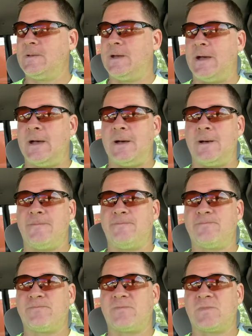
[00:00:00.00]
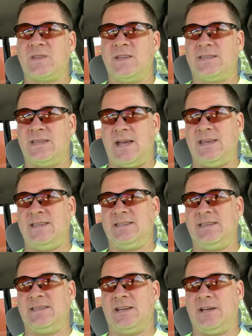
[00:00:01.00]
uh, it's not
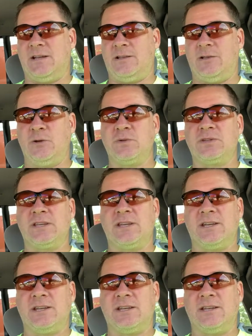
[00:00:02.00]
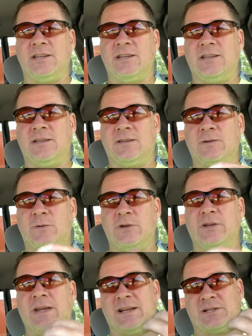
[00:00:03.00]
easy to loosen and to where
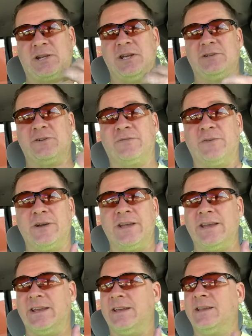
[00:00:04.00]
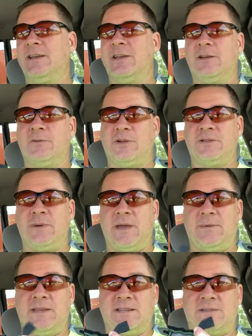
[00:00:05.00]
you can actually get your foot in it which
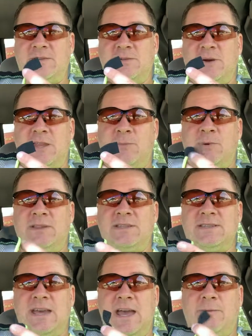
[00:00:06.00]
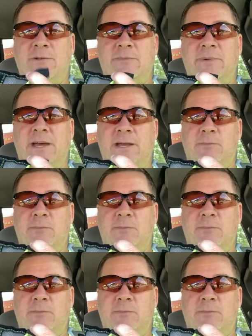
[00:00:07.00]
maybe that's the reason why they put this tab on the back.